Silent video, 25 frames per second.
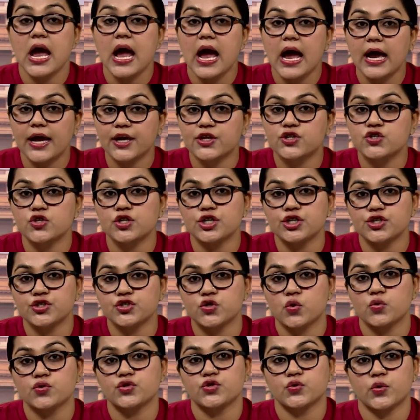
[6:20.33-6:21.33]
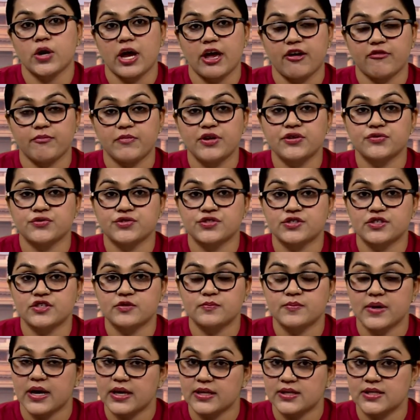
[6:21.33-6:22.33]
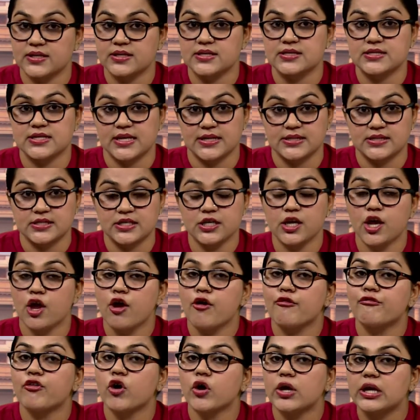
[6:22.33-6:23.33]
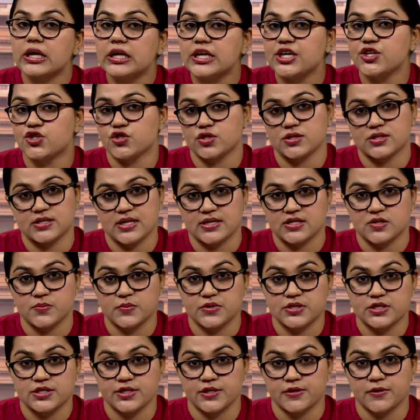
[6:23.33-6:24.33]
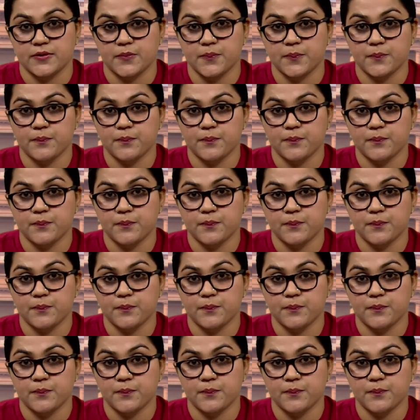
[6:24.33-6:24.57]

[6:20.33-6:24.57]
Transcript: actually shown to have been received by the assessee for each assessment year.